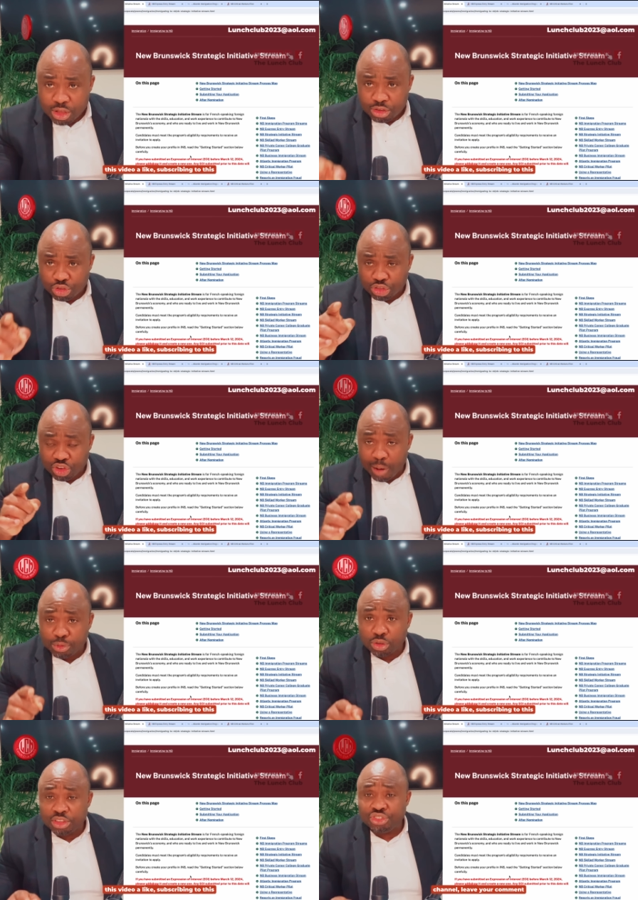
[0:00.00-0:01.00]
subscribing
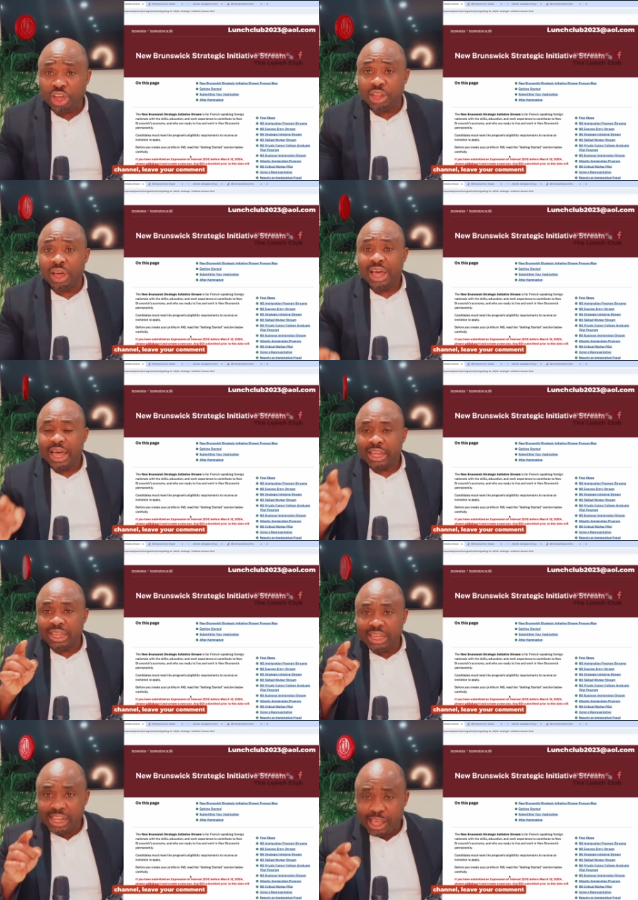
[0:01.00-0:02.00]
to this channel,
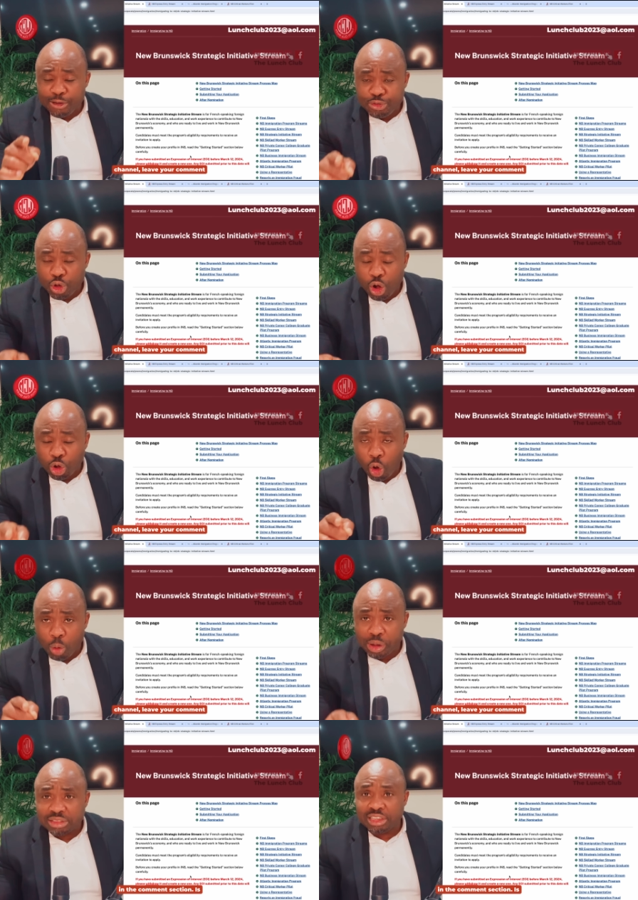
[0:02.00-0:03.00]
leave your
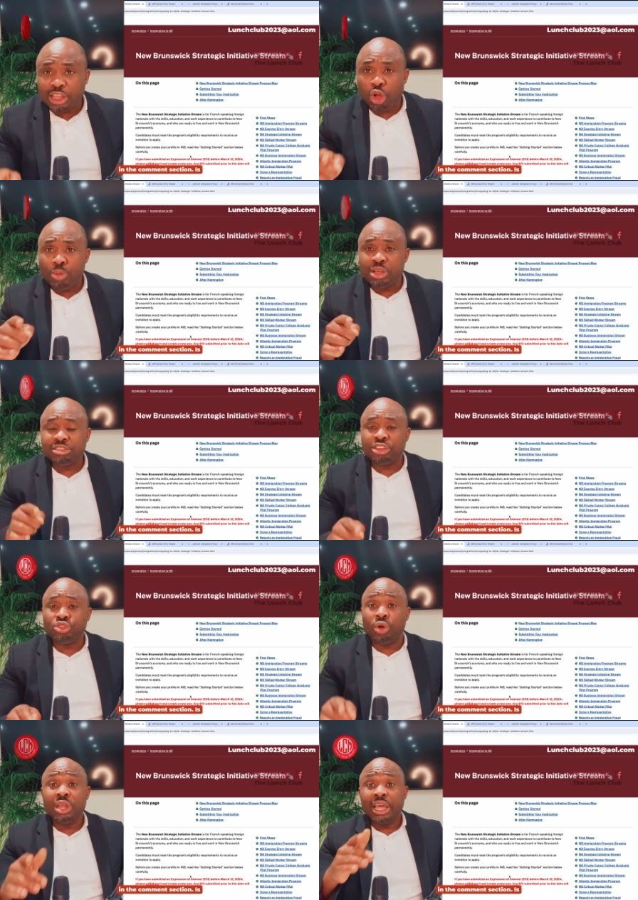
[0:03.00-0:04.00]
comment in the comment
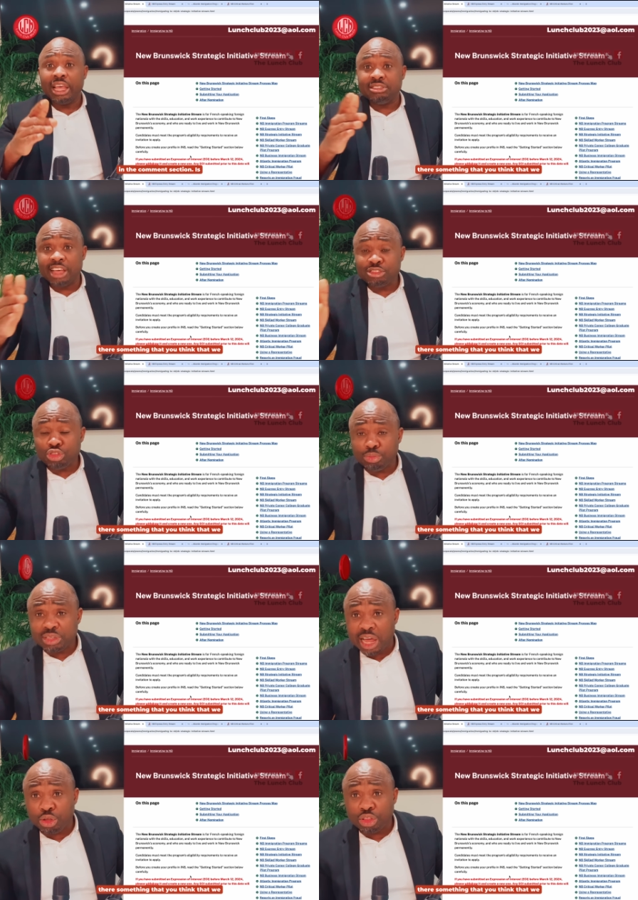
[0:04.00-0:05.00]
section. Is there something
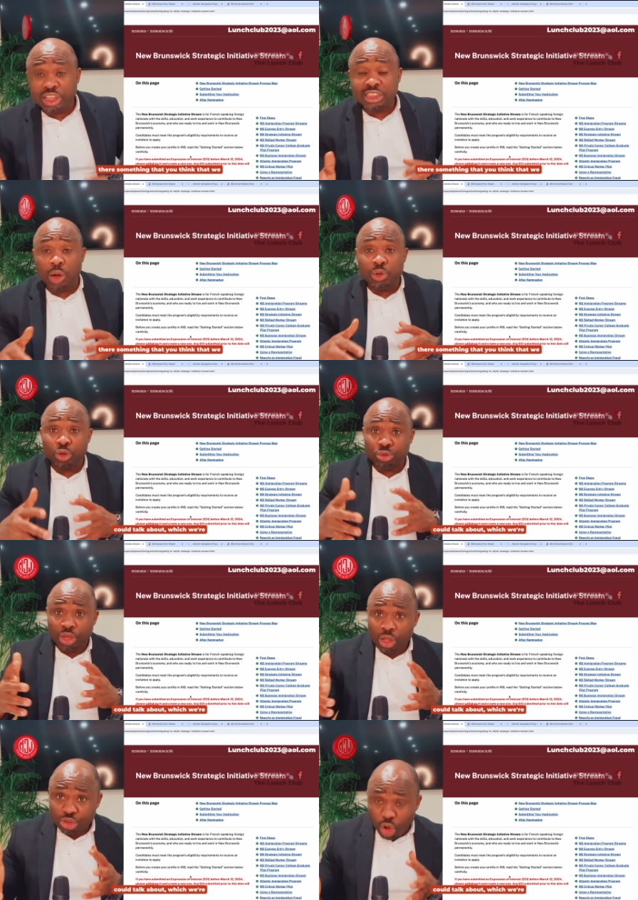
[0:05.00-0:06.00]
that you think that we could
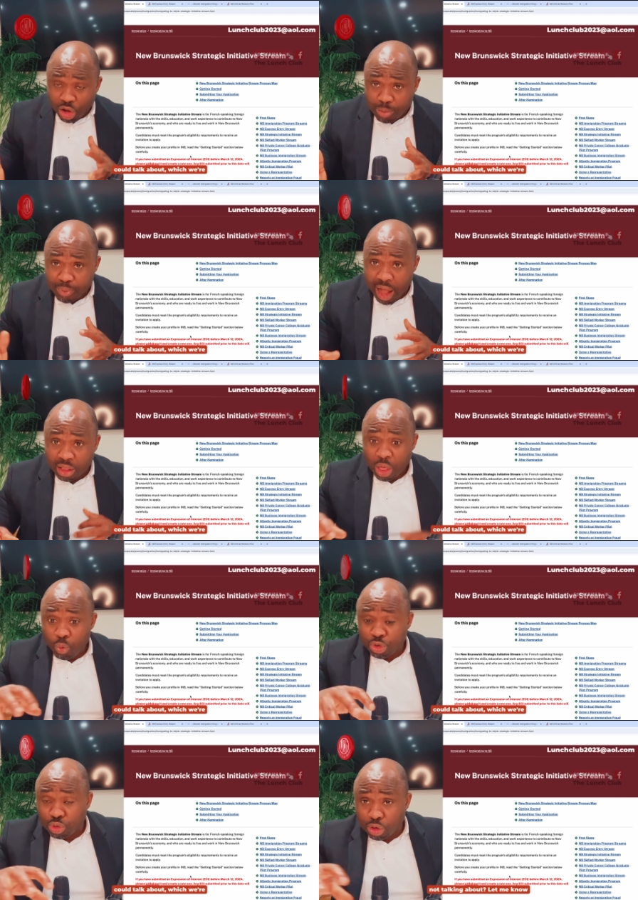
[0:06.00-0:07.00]
talk about,
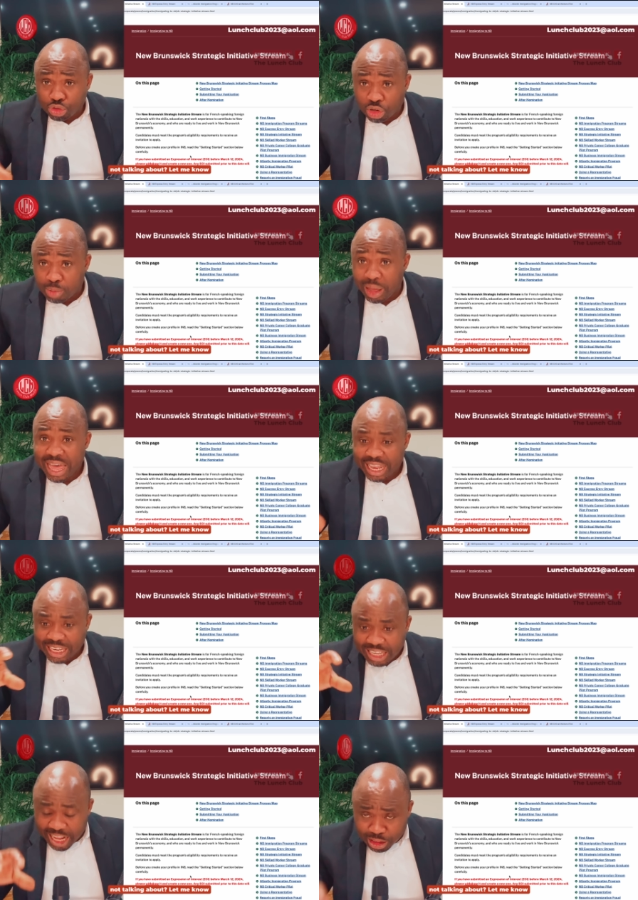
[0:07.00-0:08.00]
which we're not talking about?
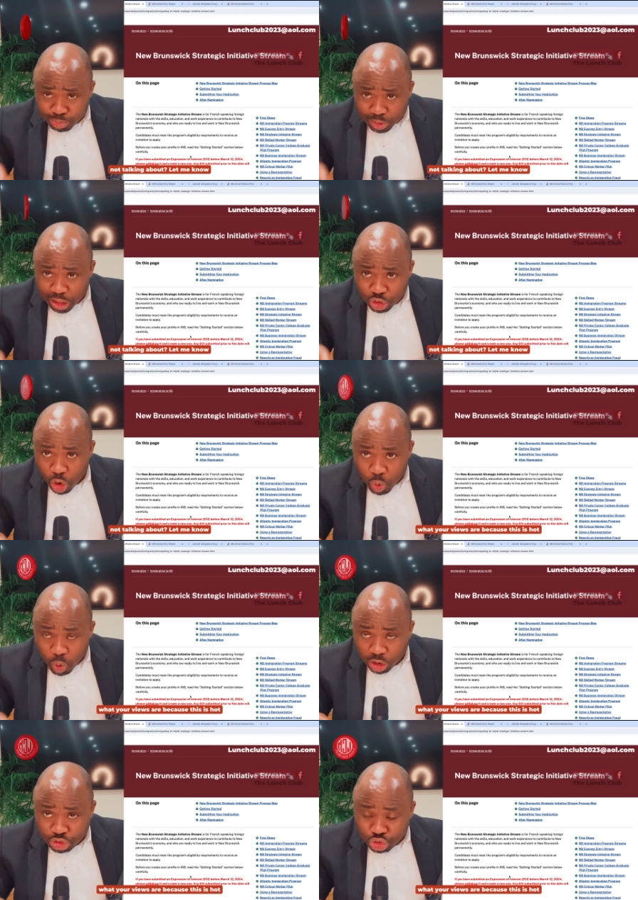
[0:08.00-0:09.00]
Let me know
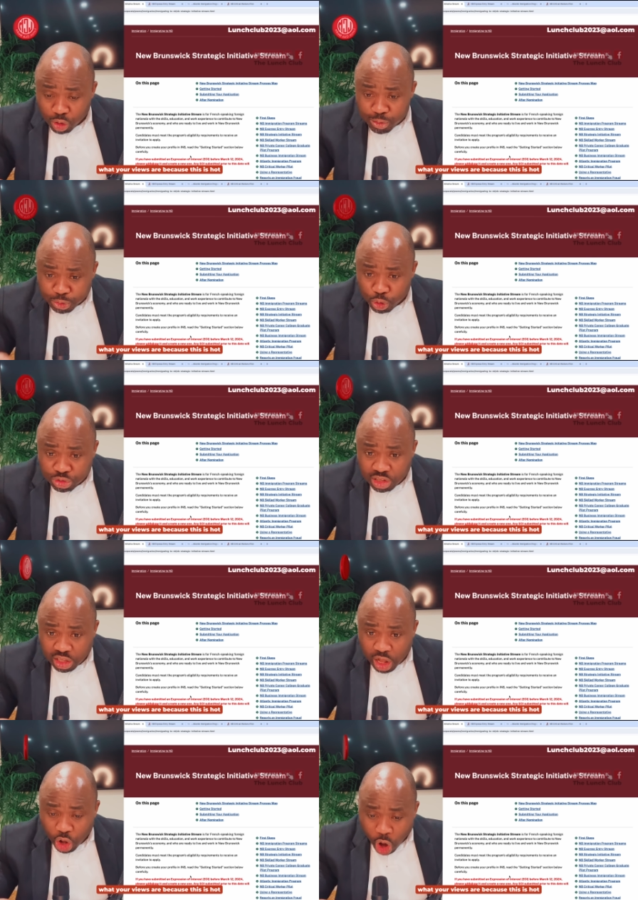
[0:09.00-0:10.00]
what your views
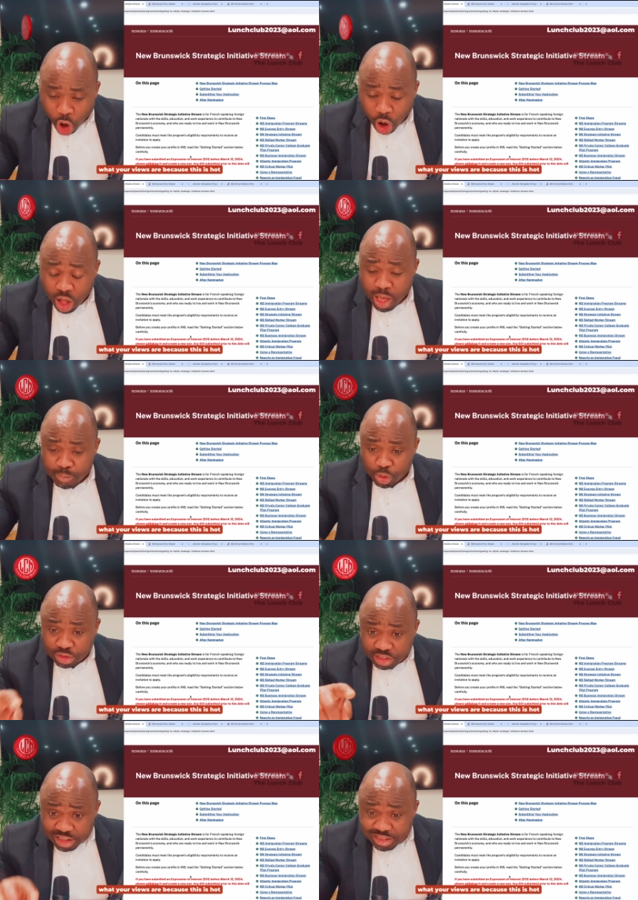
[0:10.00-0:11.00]
are, because
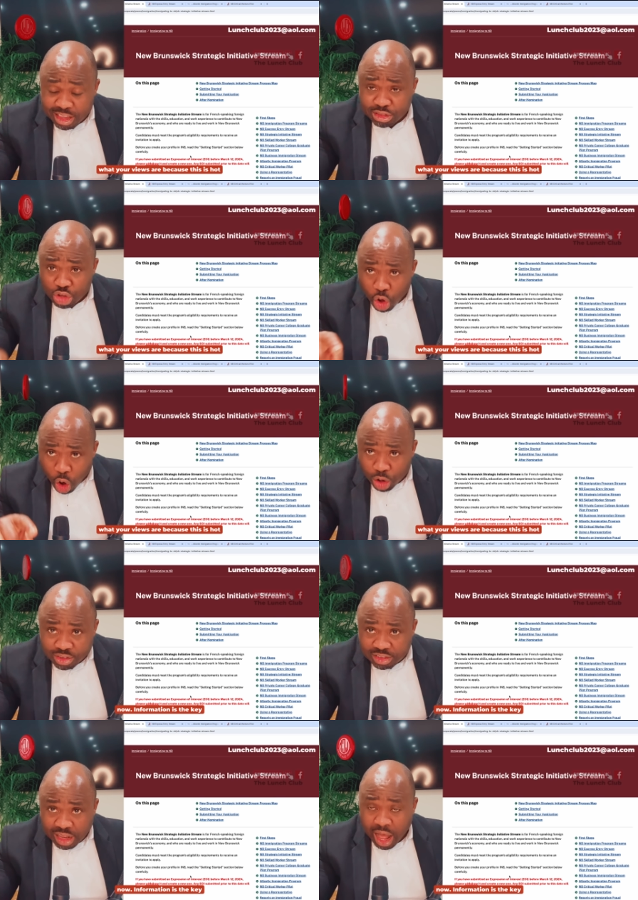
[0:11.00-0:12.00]
this is
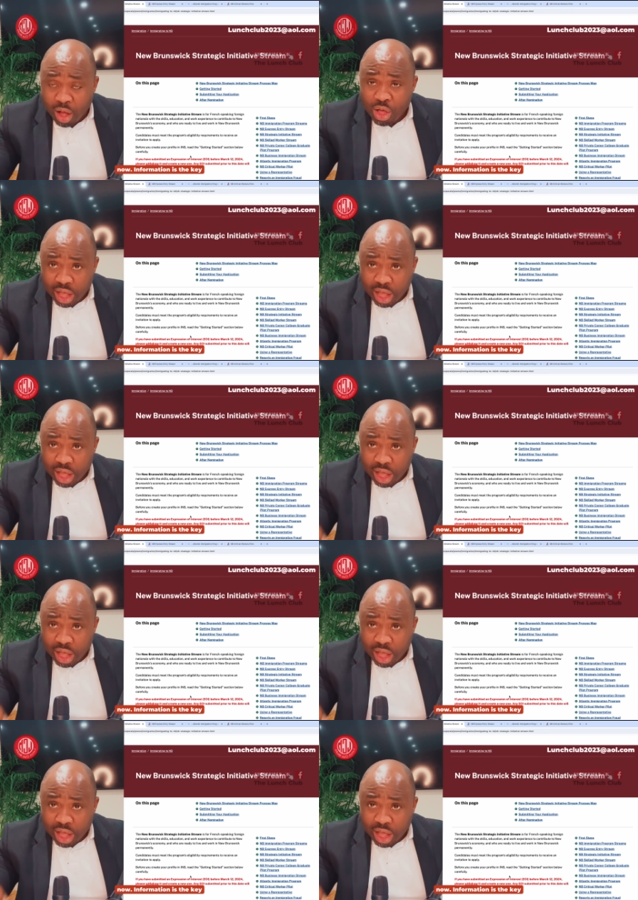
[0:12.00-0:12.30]
hot now.